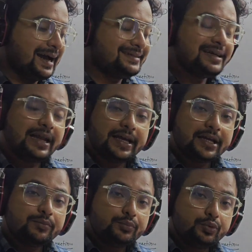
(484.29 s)
either I
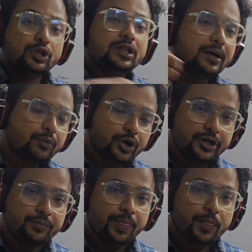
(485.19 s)
can pull the
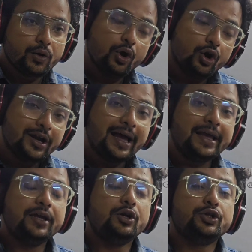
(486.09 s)
body or
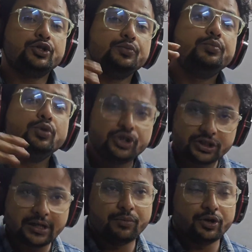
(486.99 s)
I can also
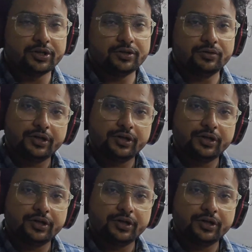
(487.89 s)
push the body.